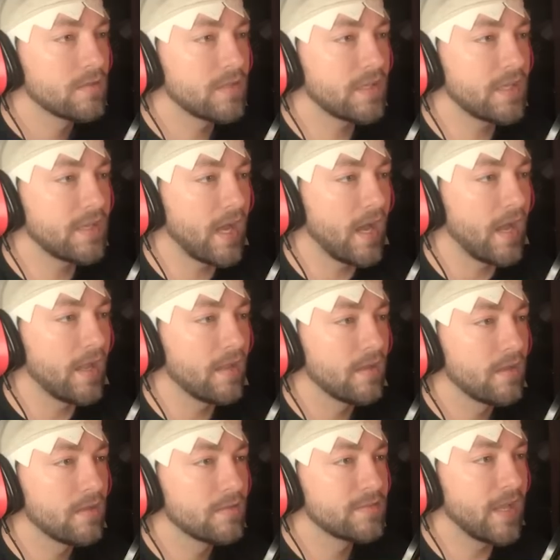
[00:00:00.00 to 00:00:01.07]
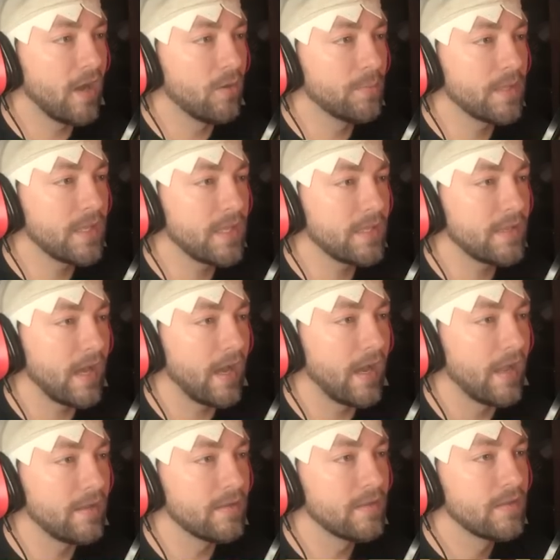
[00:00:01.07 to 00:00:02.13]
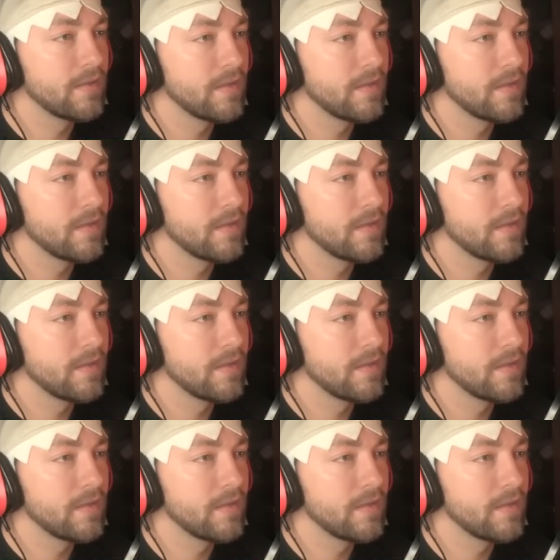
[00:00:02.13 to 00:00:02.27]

Did he die? Tell me he died.